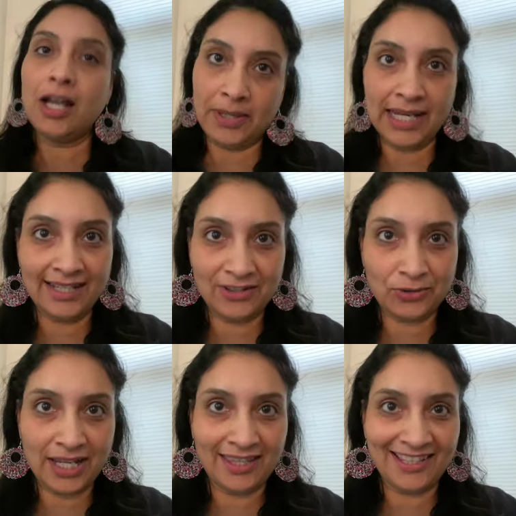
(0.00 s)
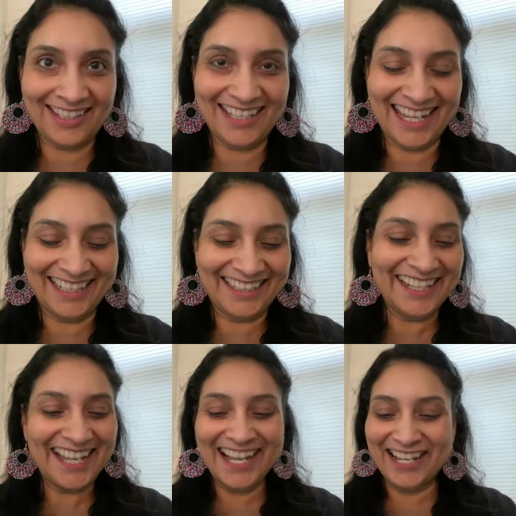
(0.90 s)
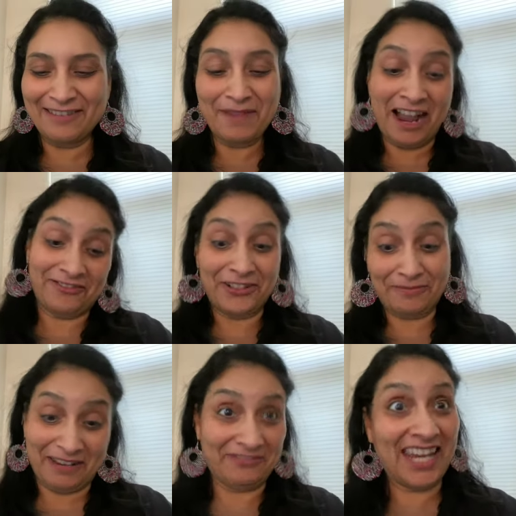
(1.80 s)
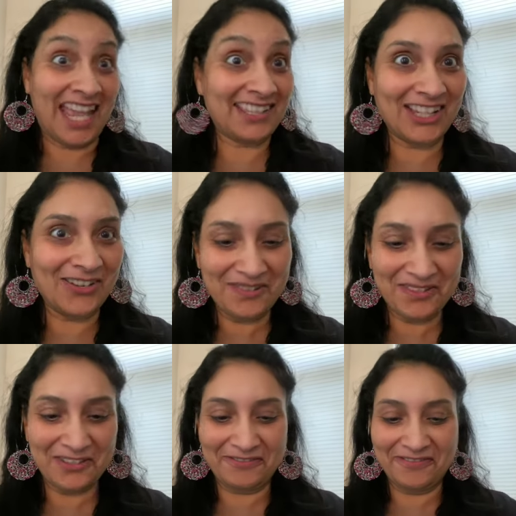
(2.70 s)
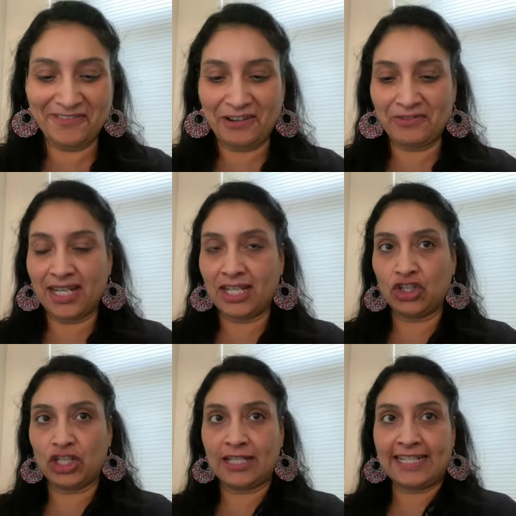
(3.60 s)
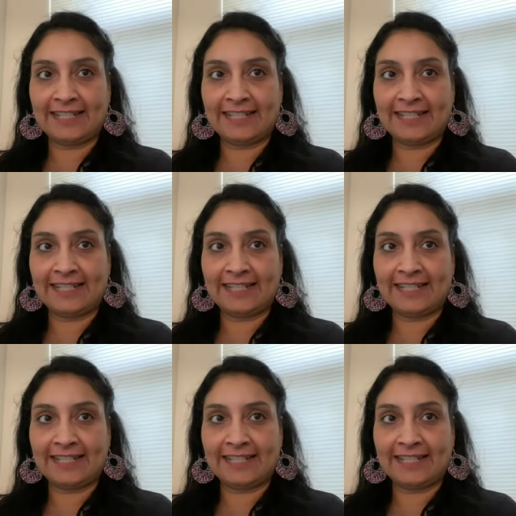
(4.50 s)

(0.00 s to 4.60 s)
Okay, let's try this again. After my fiascos of foundation.